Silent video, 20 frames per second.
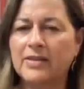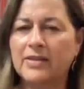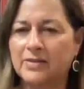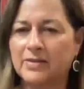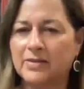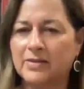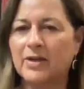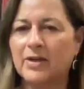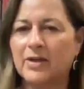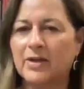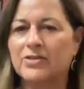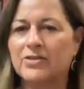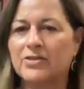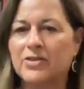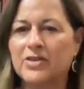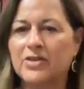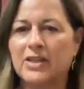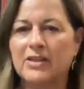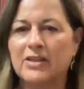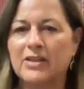I think there's some really
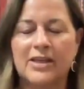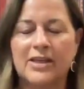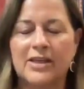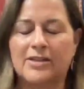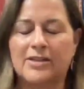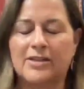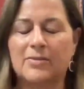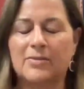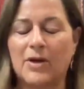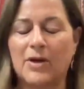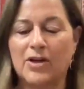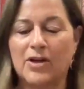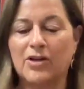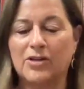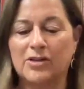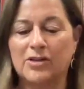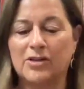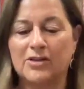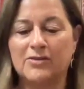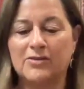interesting things, and I'm
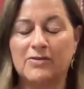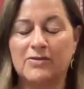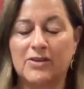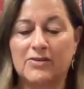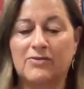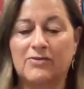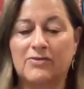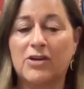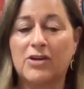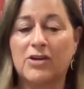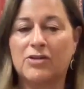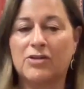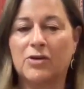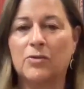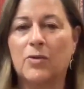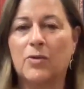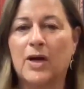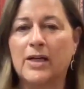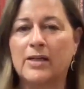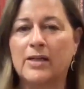only going to just
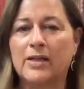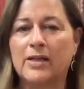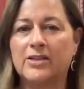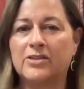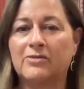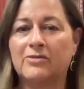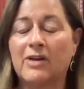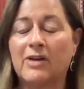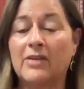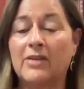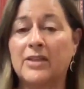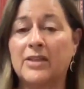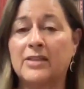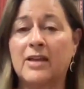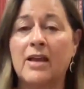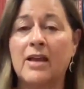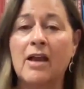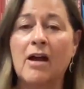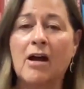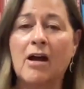focus on one, and is around
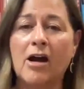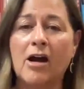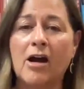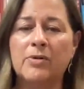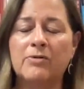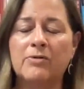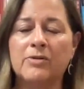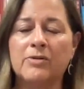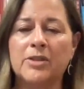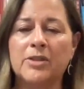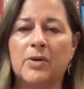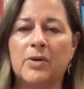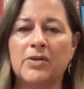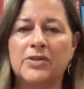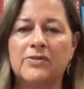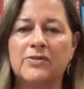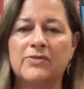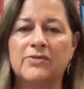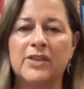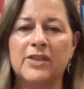this
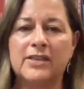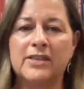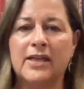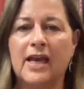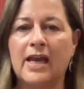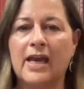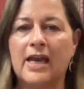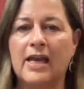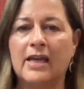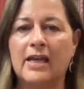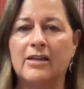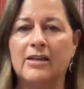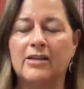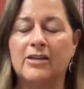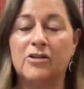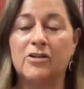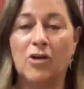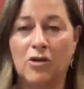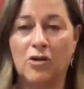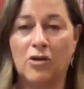hyper-responsiveness
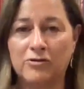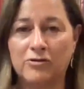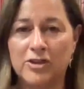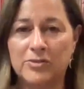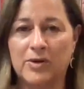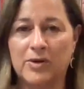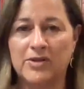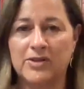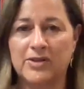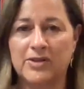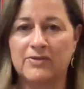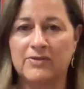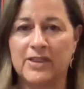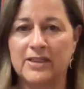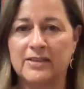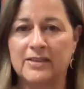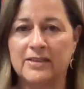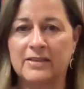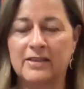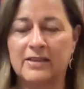and
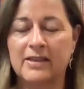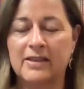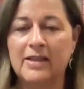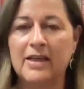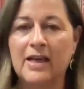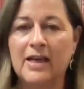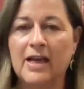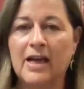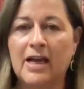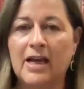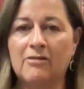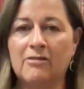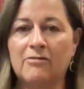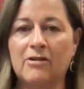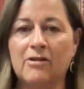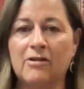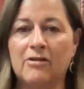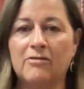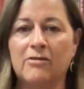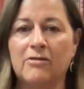non-responsiveness
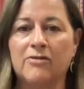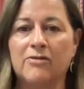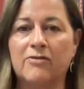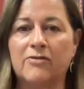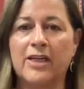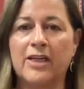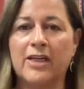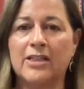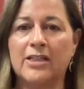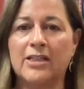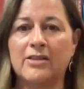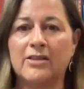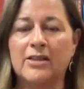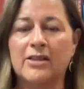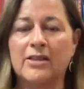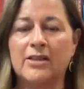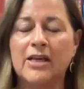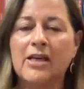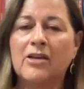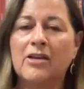
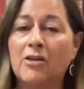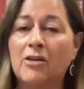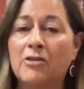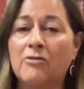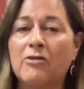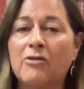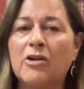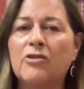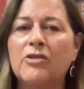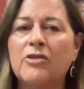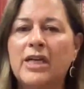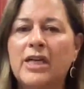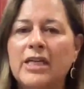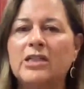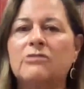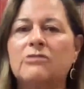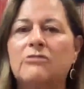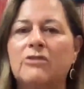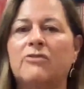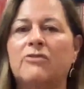reflections. The real
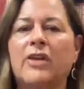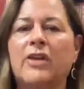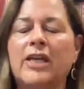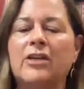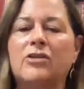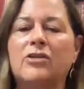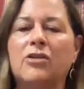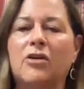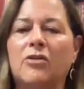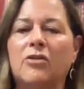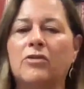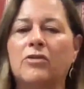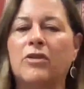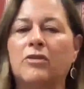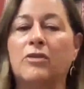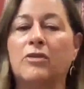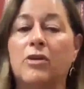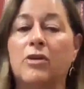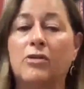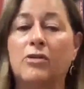need to reflect
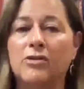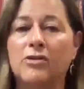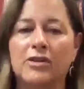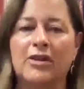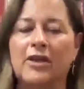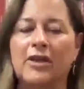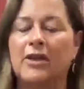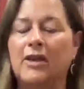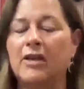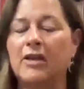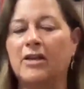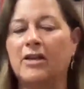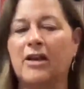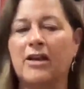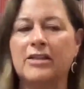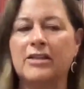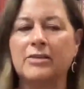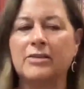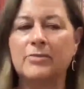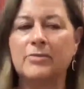on those, and
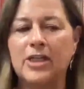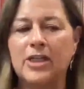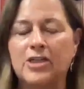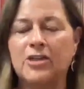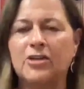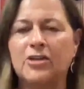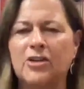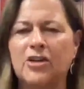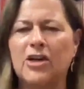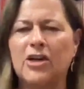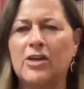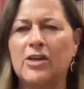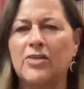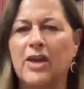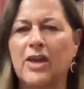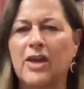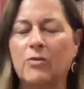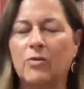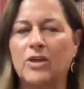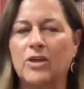I did mention it
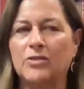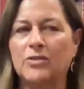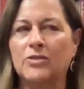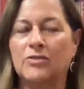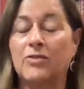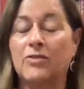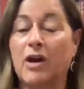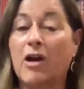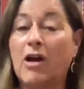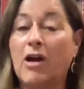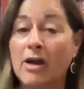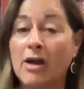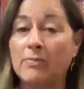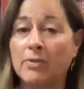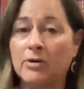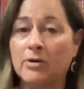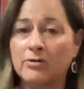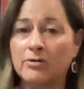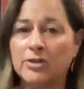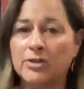earlier, that we sort of are
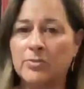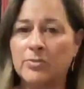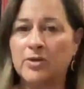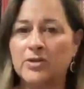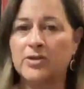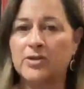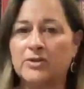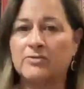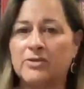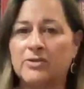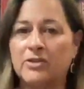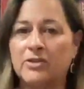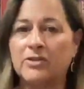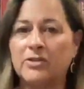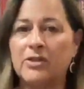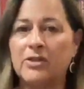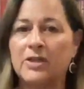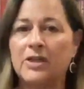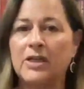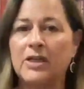hyper-responsive
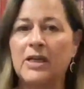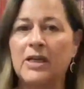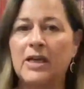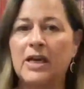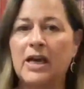to,